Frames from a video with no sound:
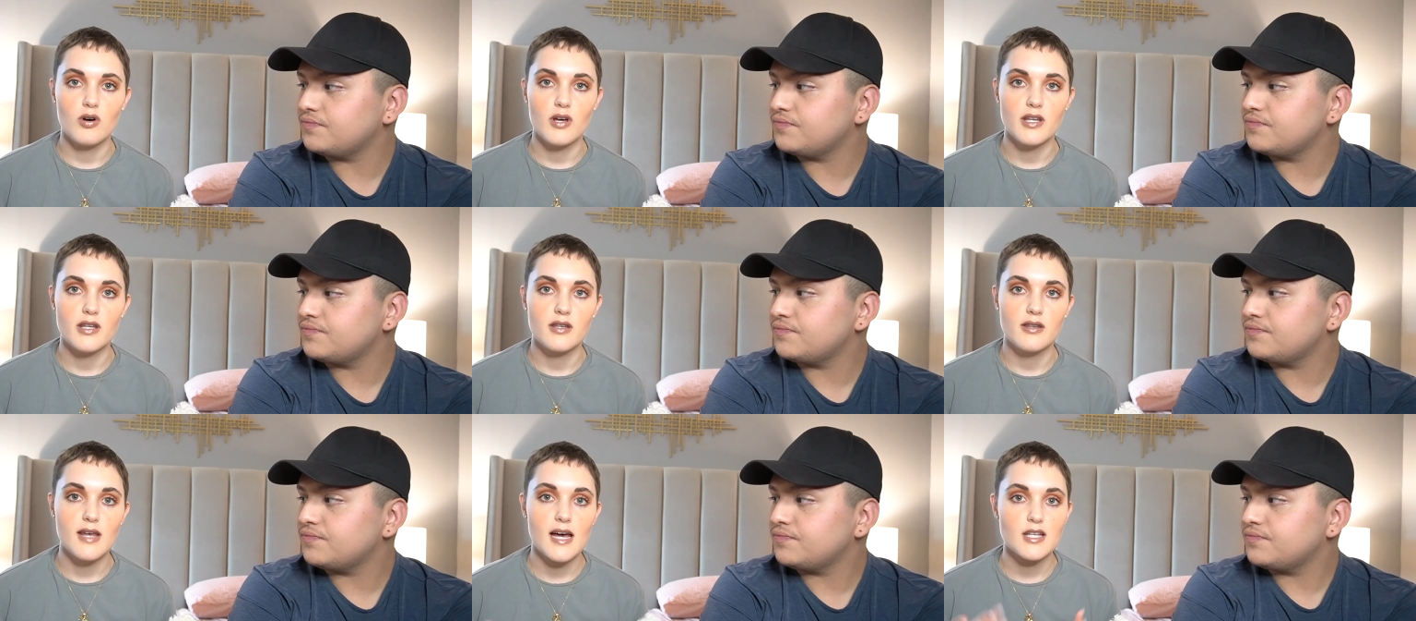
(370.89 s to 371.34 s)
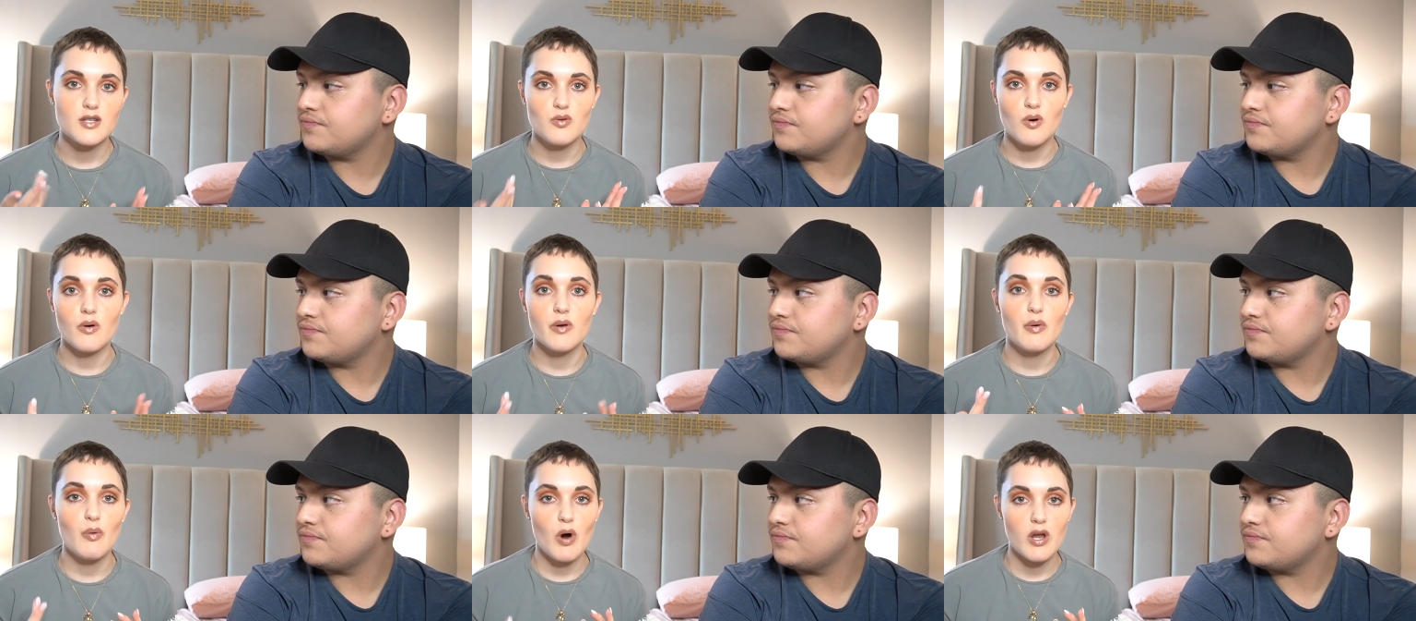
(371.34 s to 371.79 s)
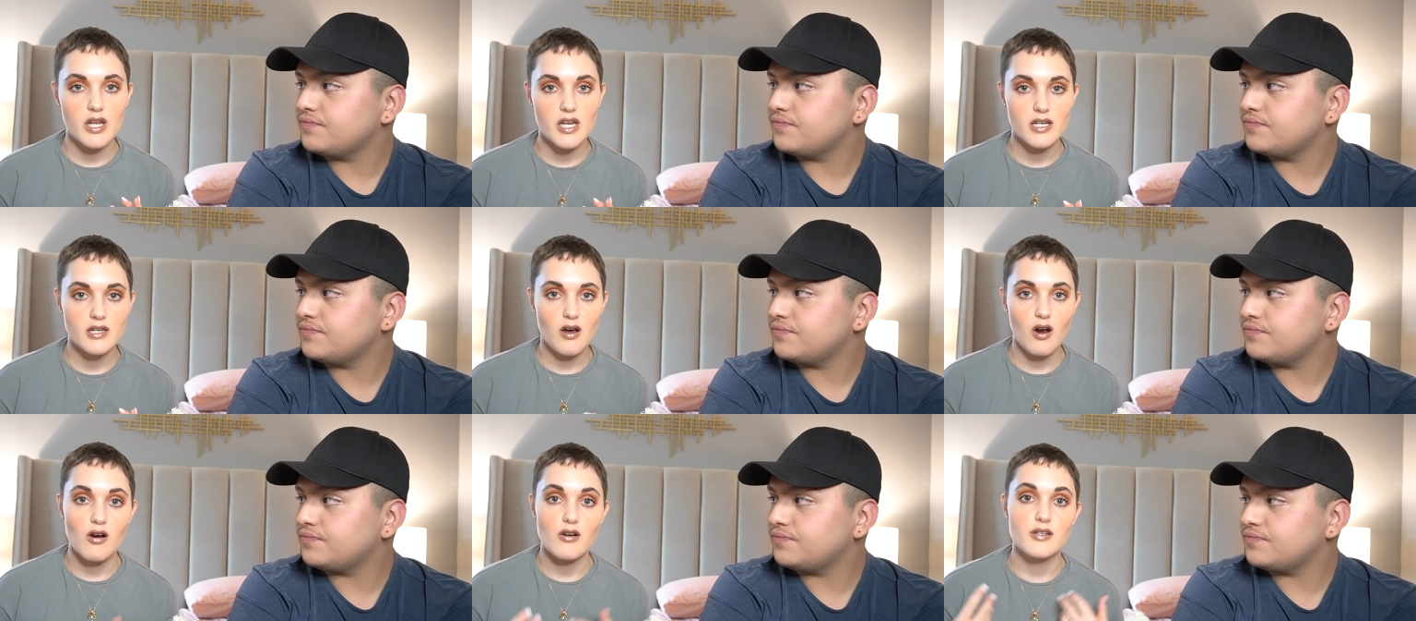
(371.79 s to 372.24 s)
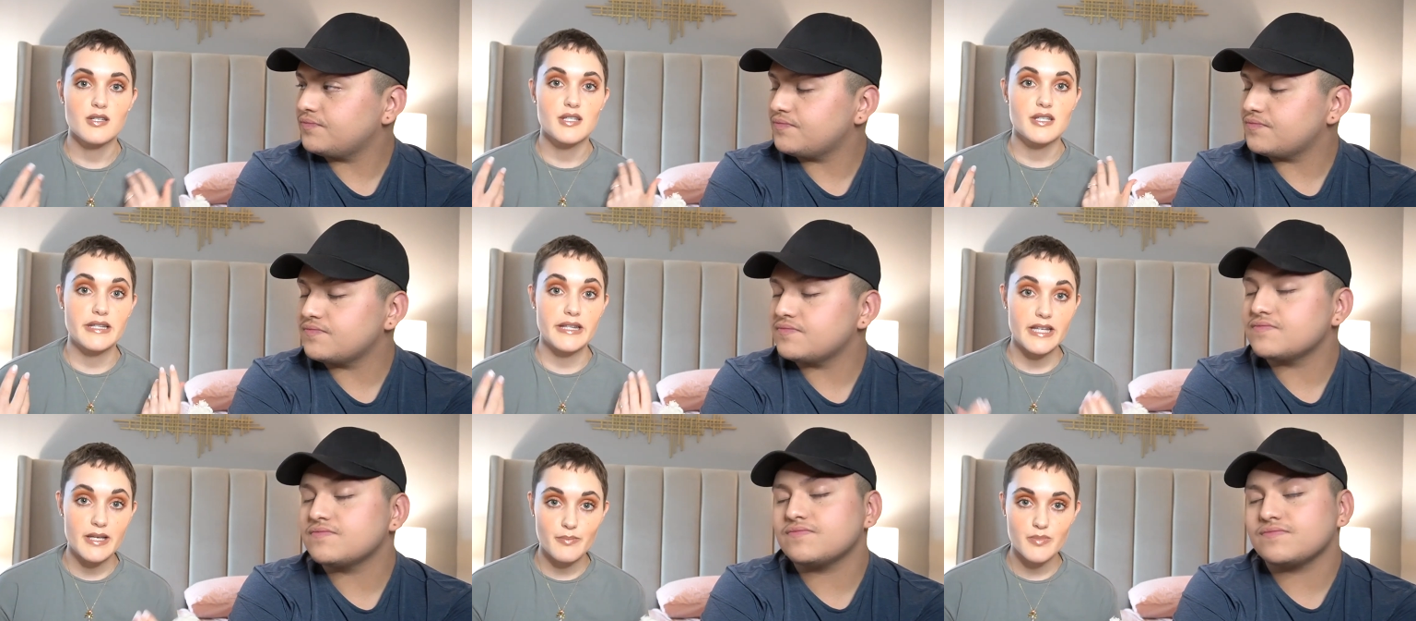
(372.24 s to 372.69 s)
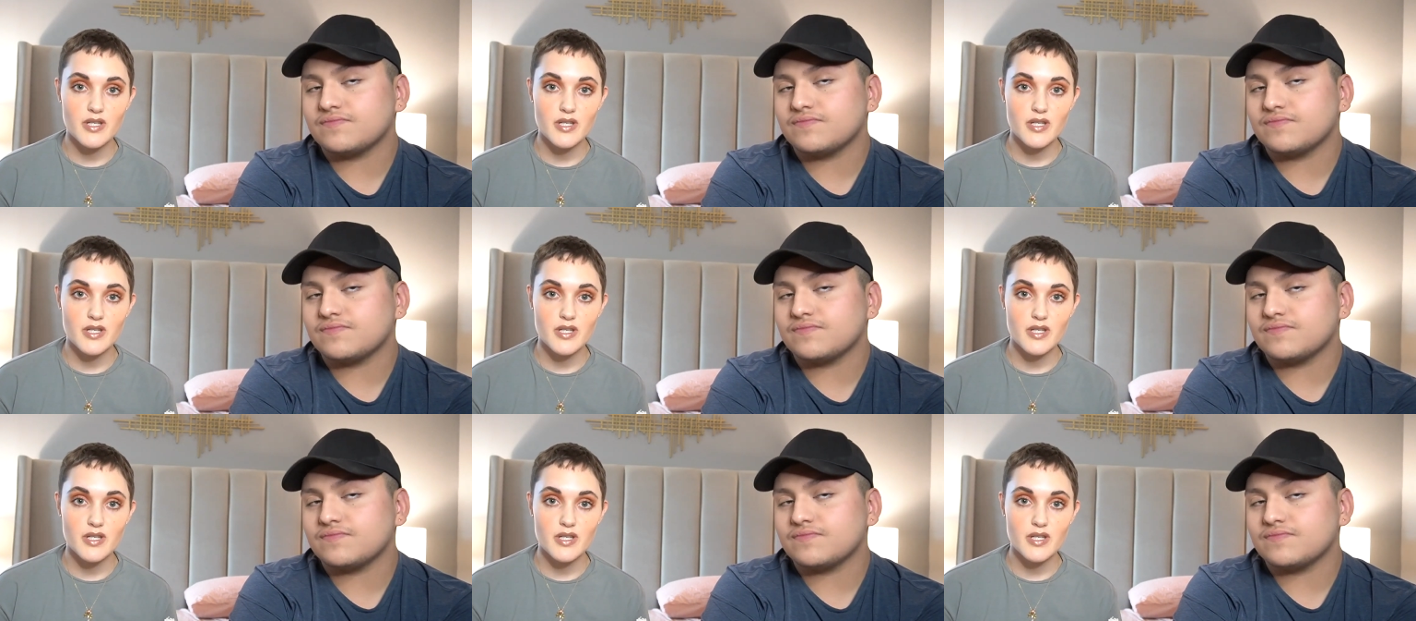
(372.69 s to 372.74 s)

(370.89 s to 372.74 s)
Speaker 1: and that's what we wanted our sleep